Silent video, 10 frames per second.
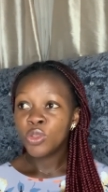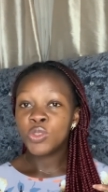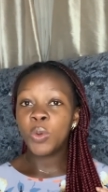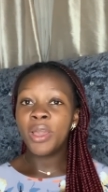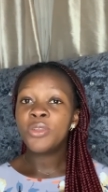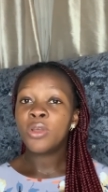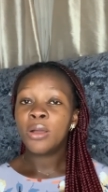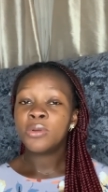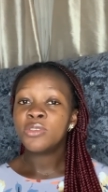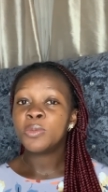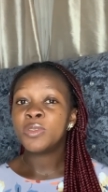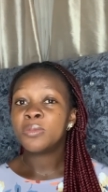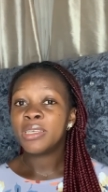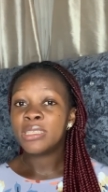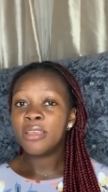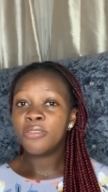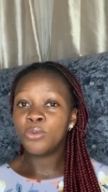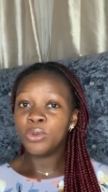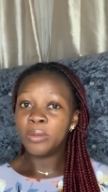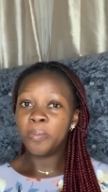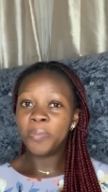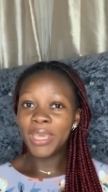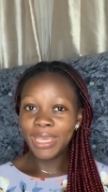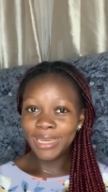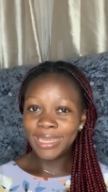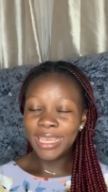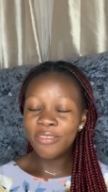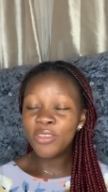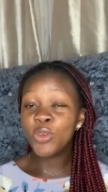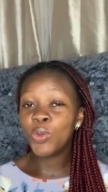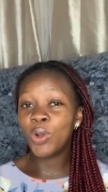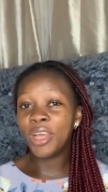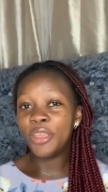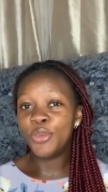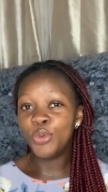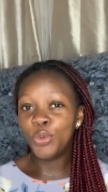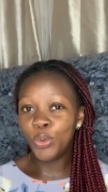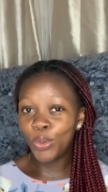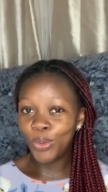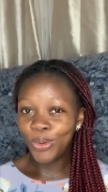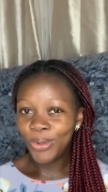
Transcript: so why do i want to put myself through the pain even though i know